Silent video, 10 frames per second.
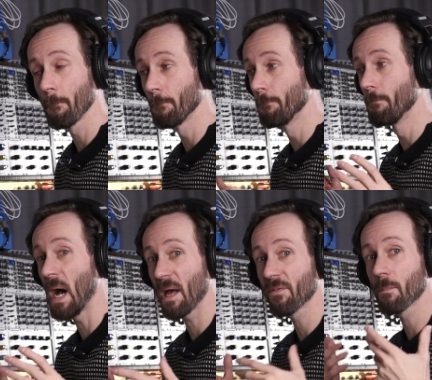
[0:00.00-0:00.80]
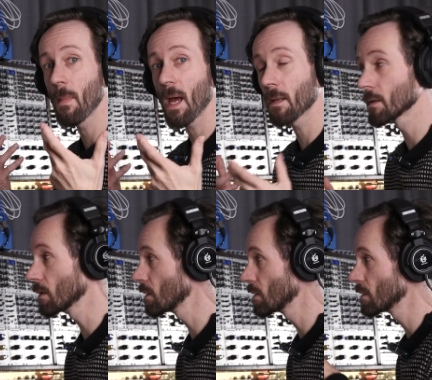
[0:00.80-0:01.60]

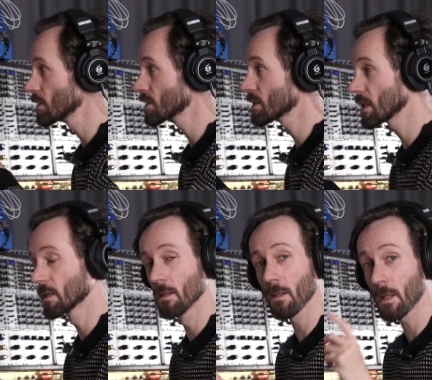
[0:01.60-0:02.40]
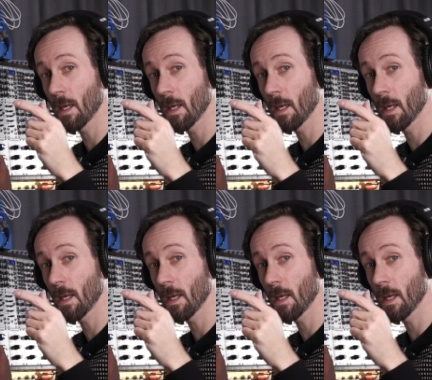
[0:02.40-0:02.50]
Batman signal,